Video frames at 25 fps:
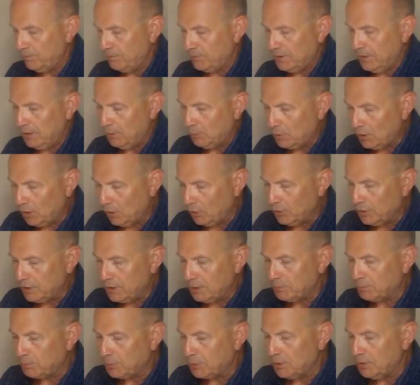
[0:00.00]
it would only
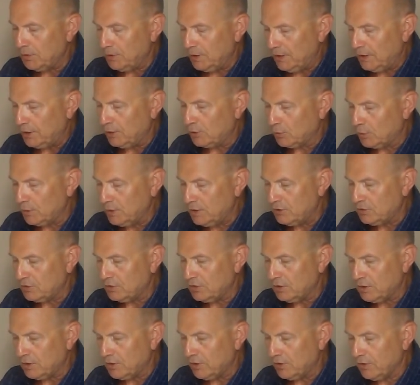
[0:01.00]
increase
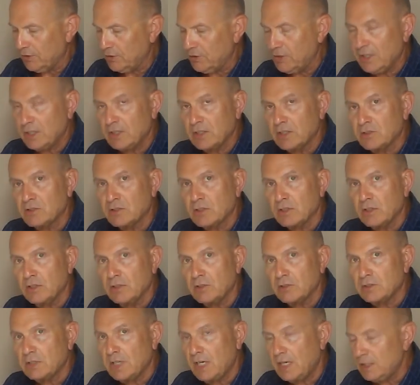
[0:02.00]
the thickness a
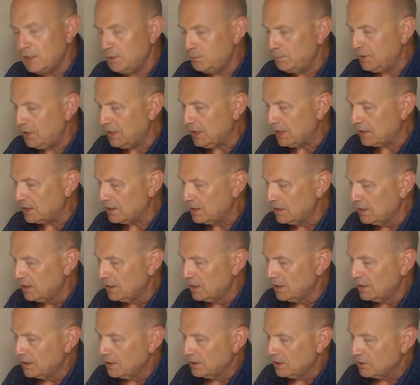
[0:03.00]
little tiny bit.
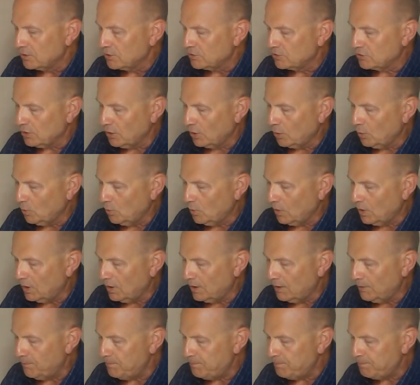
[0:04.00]

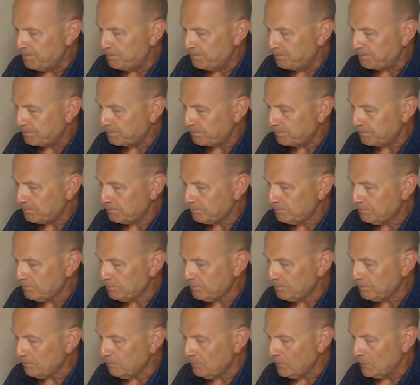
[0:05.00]
So
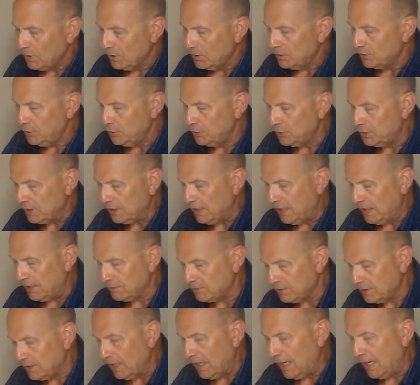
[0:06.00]
you could
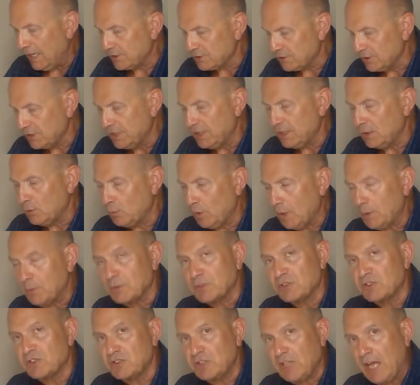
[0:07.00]
actually get away with
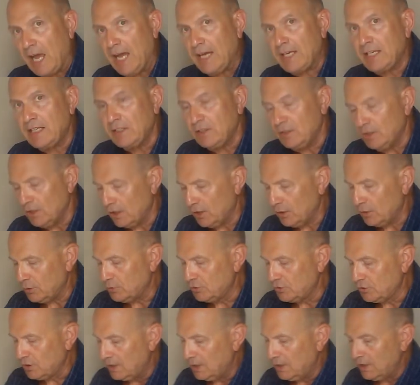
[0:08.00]
stacking
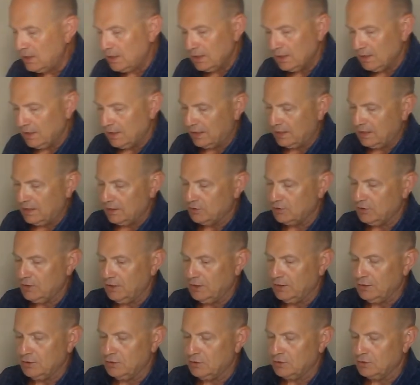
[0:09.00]
those. Like I was
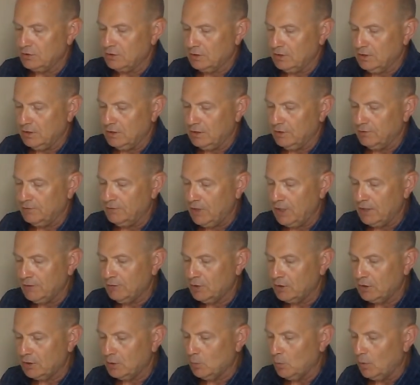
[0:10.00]
saying, this is a
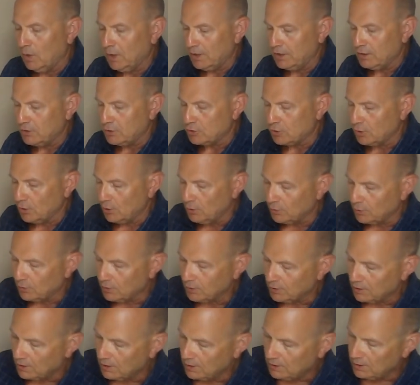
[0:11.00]
500 watt
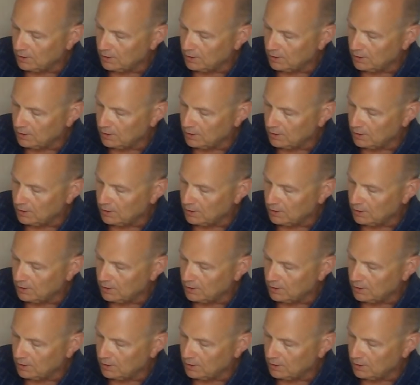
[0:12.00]
controller.